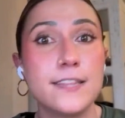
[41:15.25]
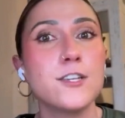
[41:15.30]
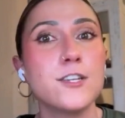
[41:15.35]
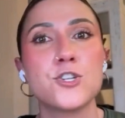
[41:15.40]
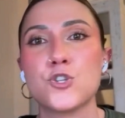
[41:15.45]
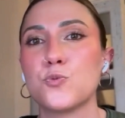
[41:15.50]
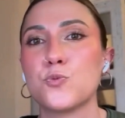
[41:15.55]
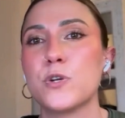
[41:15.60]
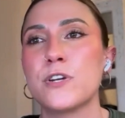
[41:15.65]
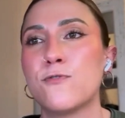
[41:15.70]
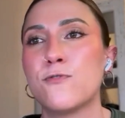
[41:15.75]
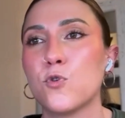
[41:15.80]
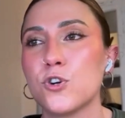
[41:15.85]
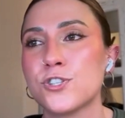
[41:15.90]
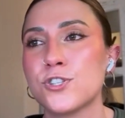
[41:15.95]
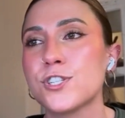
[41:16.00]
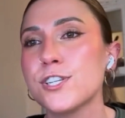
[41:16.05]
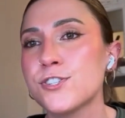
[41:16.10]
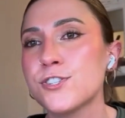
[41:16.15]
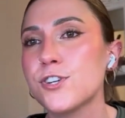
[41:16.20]
this 3 4
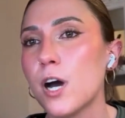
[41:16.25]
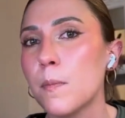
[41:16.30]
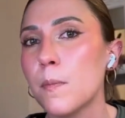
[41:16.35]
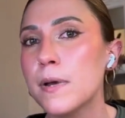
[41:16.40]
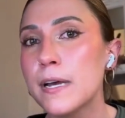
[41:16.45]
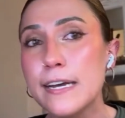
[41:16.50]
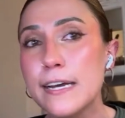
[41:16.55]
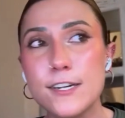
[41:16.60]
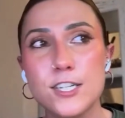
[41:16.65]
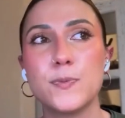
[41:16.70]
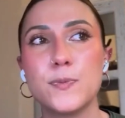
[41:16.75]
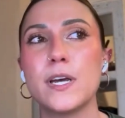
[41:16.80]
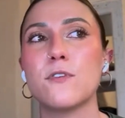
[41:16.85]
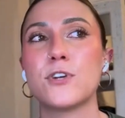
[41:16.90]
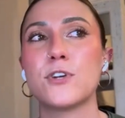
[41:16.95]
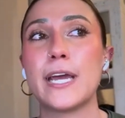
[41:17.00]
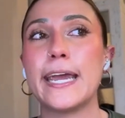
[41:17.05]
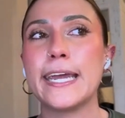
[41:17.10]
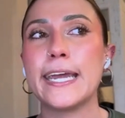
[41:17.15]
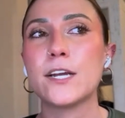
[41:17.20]
system to be able
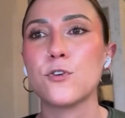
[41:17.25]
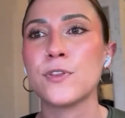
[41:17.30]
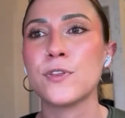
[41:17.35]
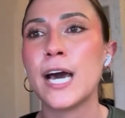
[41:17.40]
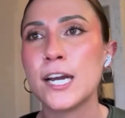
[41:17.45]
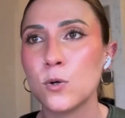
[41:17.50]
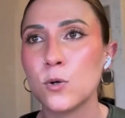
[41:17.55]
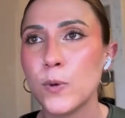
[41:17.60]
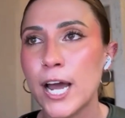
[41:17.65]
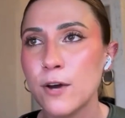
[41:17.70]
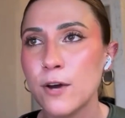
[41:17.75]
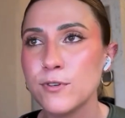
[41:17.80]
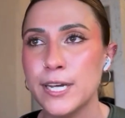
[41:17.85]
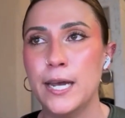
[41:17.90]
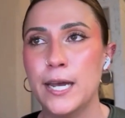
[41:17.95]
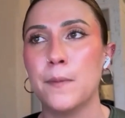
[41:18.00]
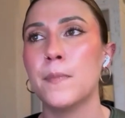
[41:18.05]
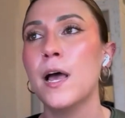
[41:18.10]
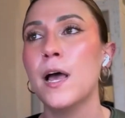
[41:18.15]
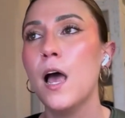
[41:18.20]
to anchor that around
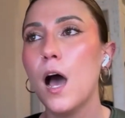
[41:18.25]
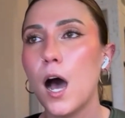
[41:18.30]
him.